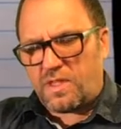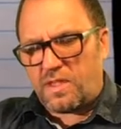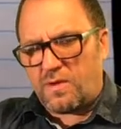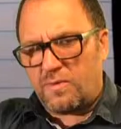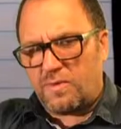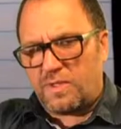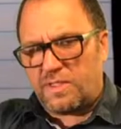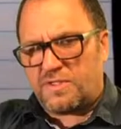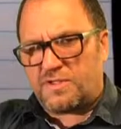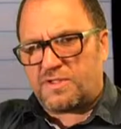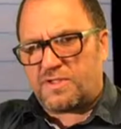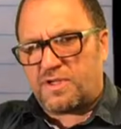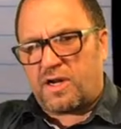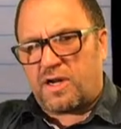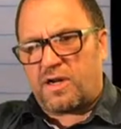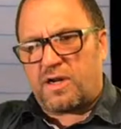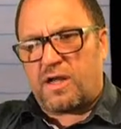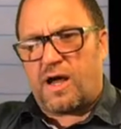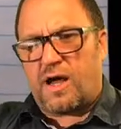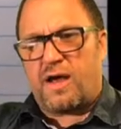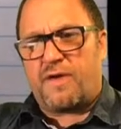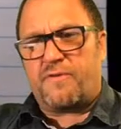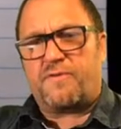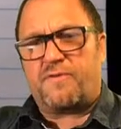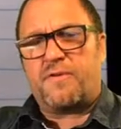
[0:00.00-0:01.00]
we'd start
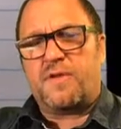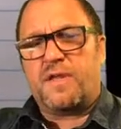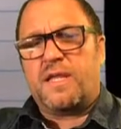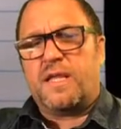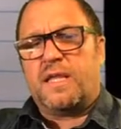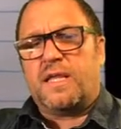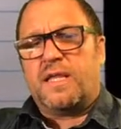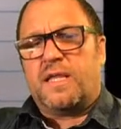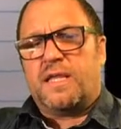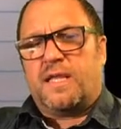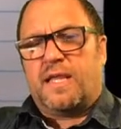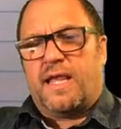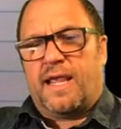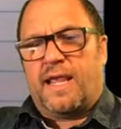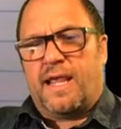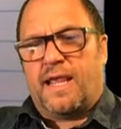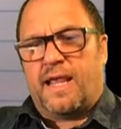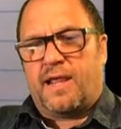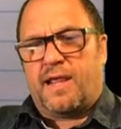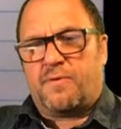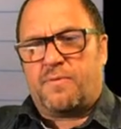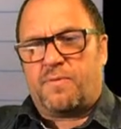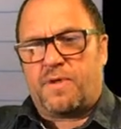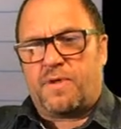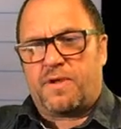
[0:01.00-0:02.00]
off,
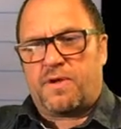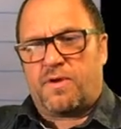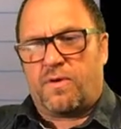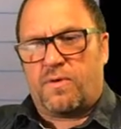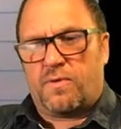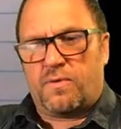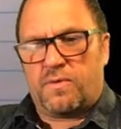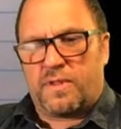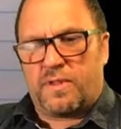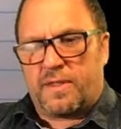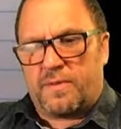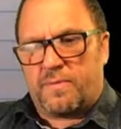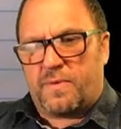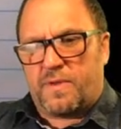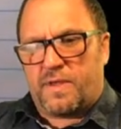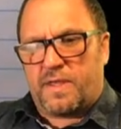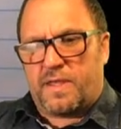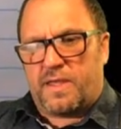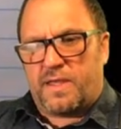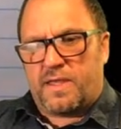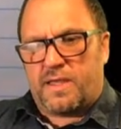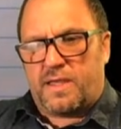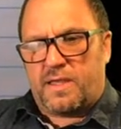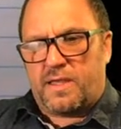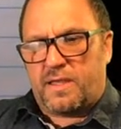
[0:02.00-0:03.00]
and we'd only
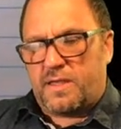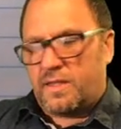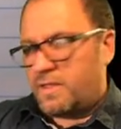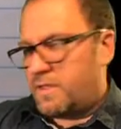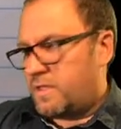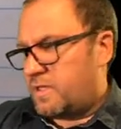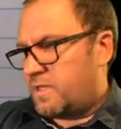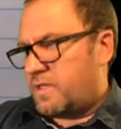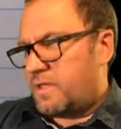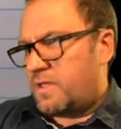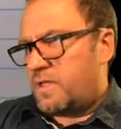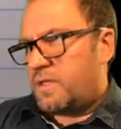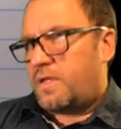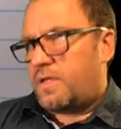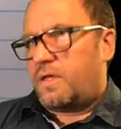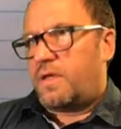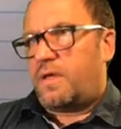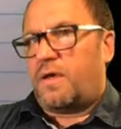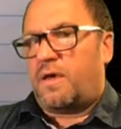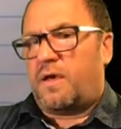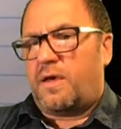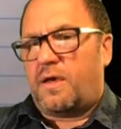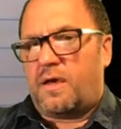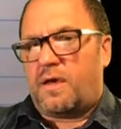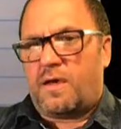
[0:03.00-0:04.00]
be
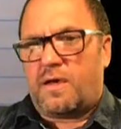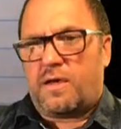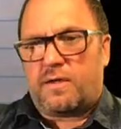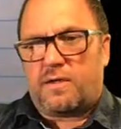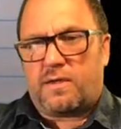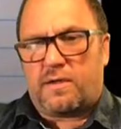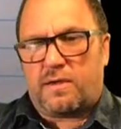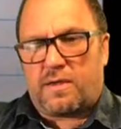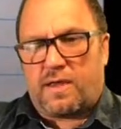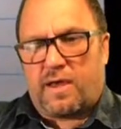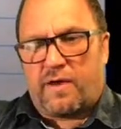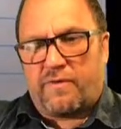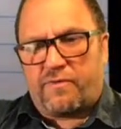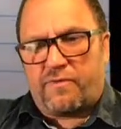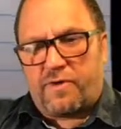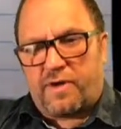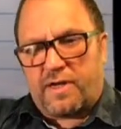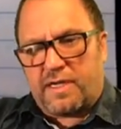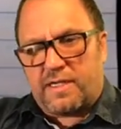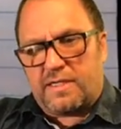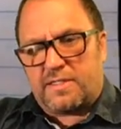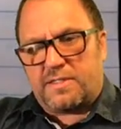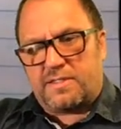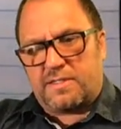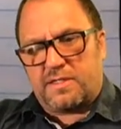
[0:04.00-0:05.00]
covering
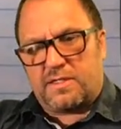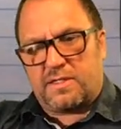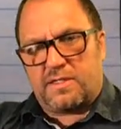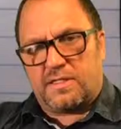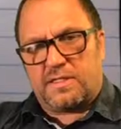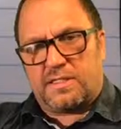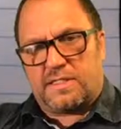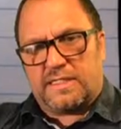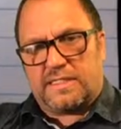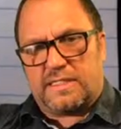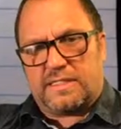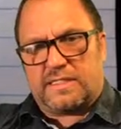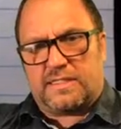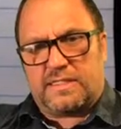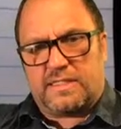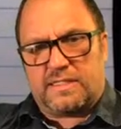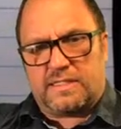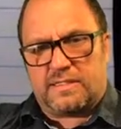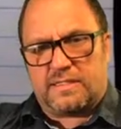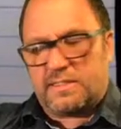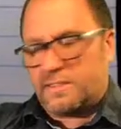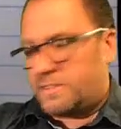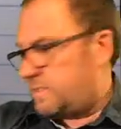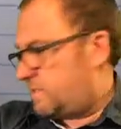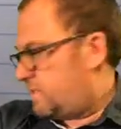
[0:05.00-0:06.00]
a certain
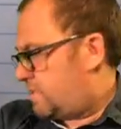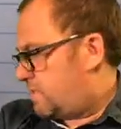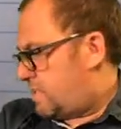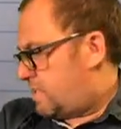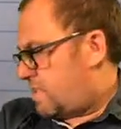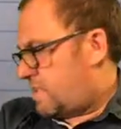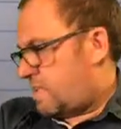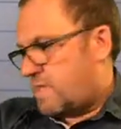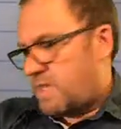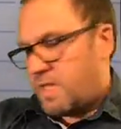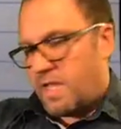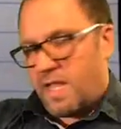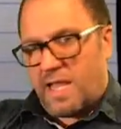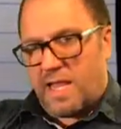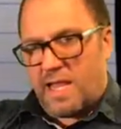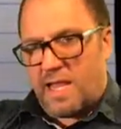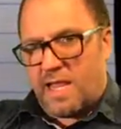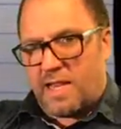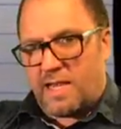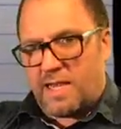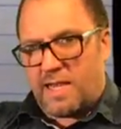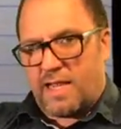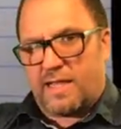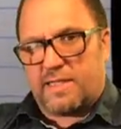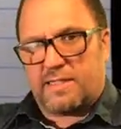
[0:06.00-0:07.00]
distance,
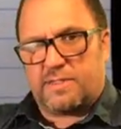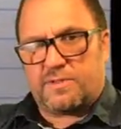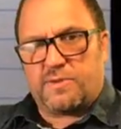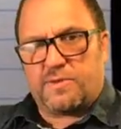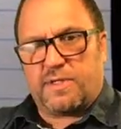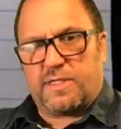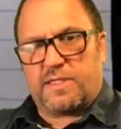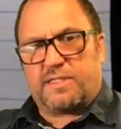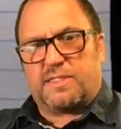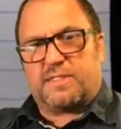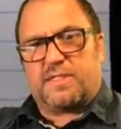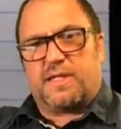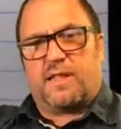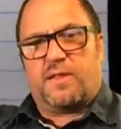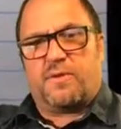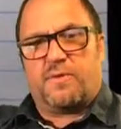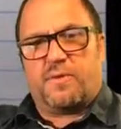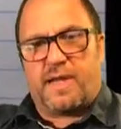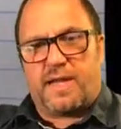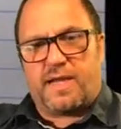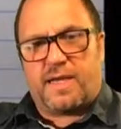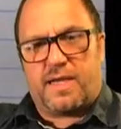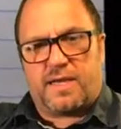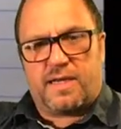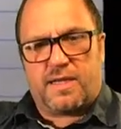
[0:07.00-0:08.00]
and as we
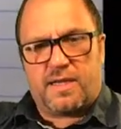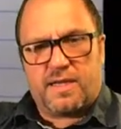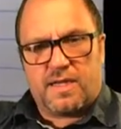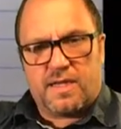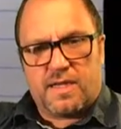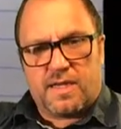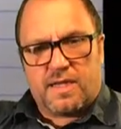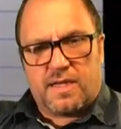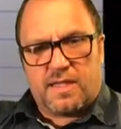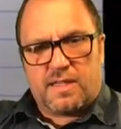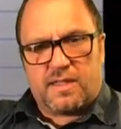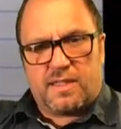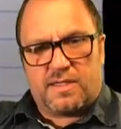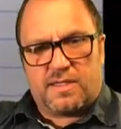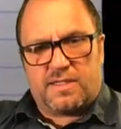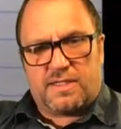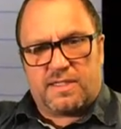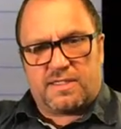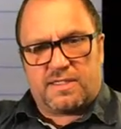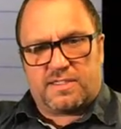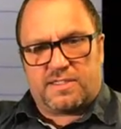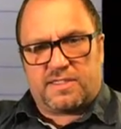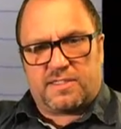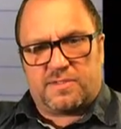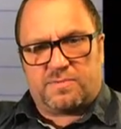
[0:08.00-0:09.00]
accelerated, the
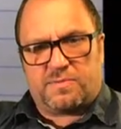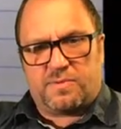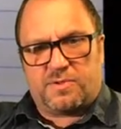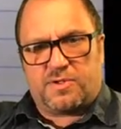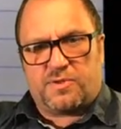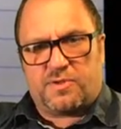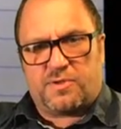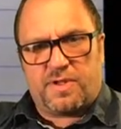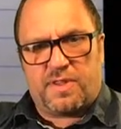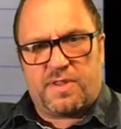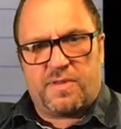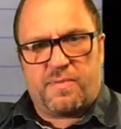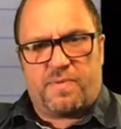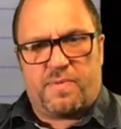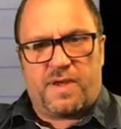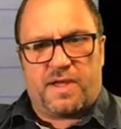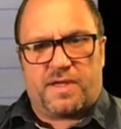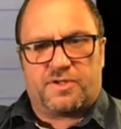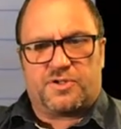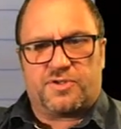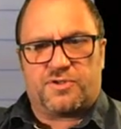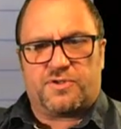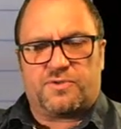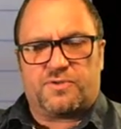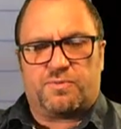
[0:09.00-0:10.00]
distance between the
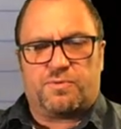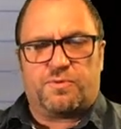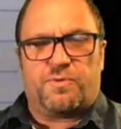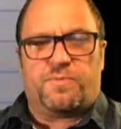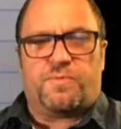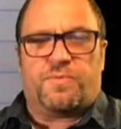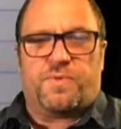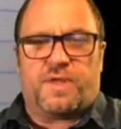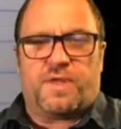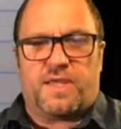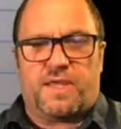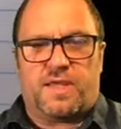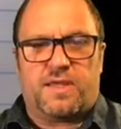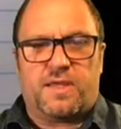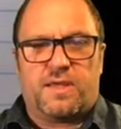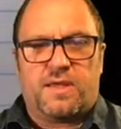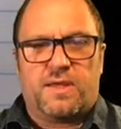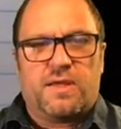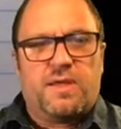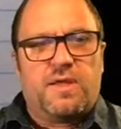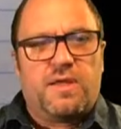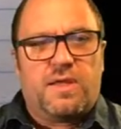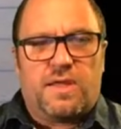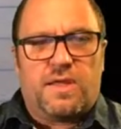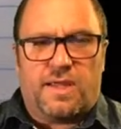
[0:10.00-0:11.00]
pictures would be
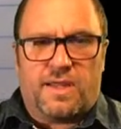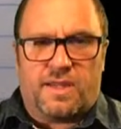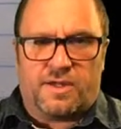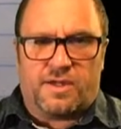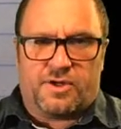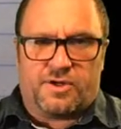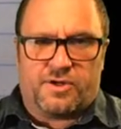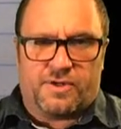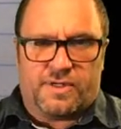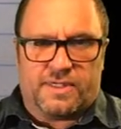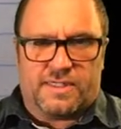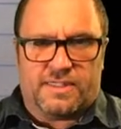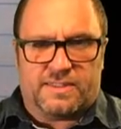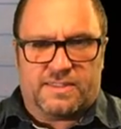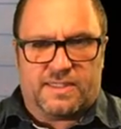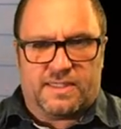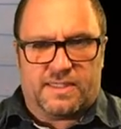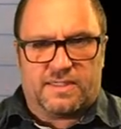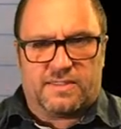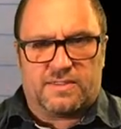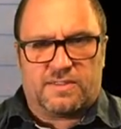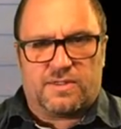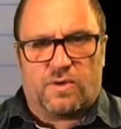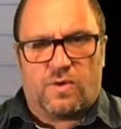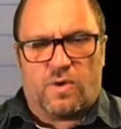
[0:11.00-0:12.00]
increasing.
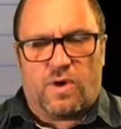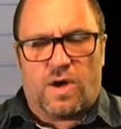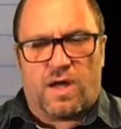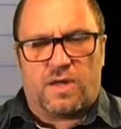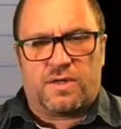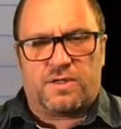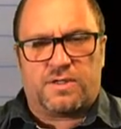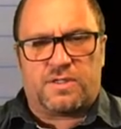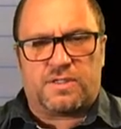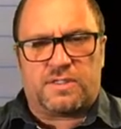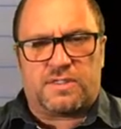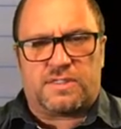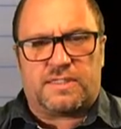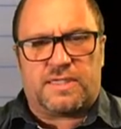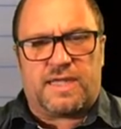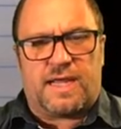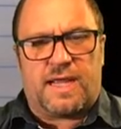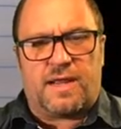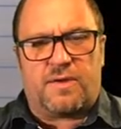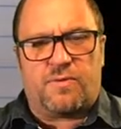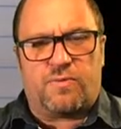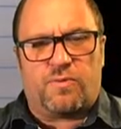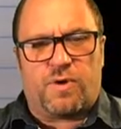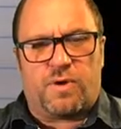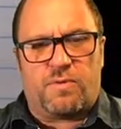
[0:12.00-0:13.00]
So
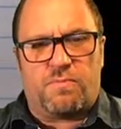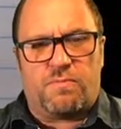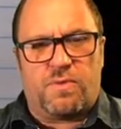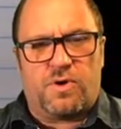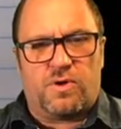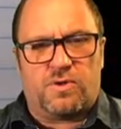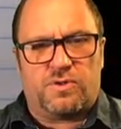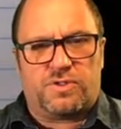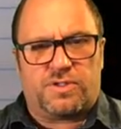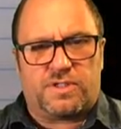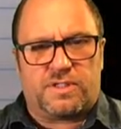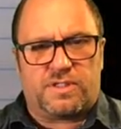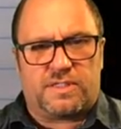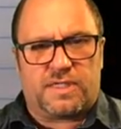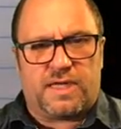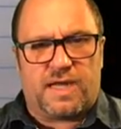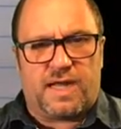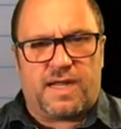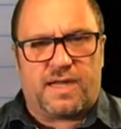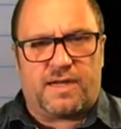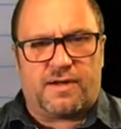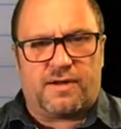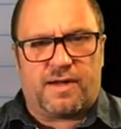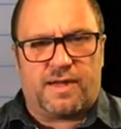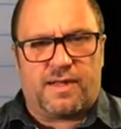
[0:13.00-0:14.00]
understand what motion
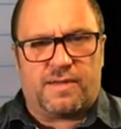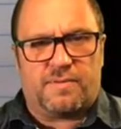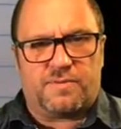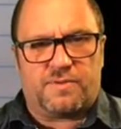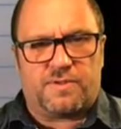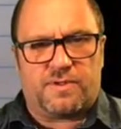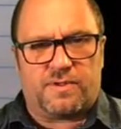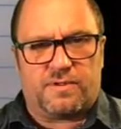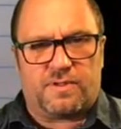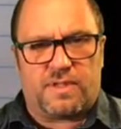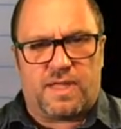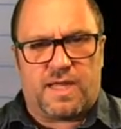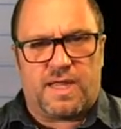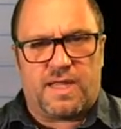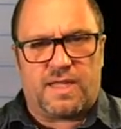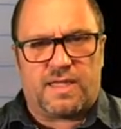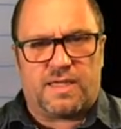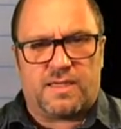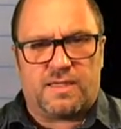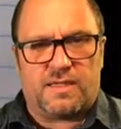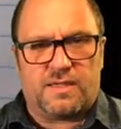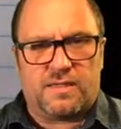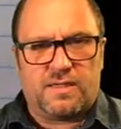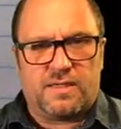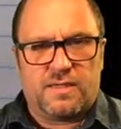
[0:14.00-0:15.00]
diagrams are
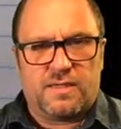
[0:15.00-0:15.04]
like.